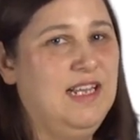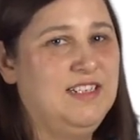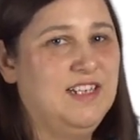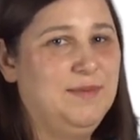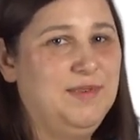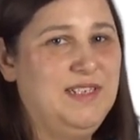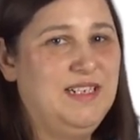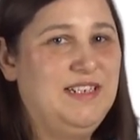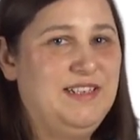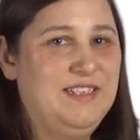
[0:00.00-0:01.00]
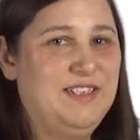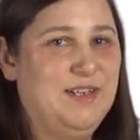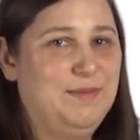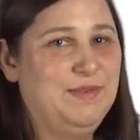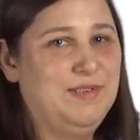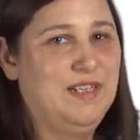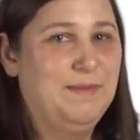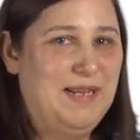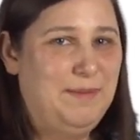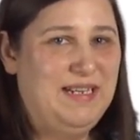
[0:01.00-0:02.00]
Examples include the samples
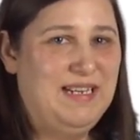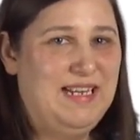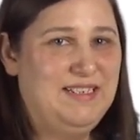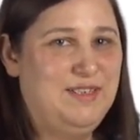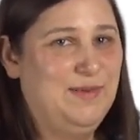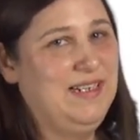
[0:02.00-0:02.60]
that may be collected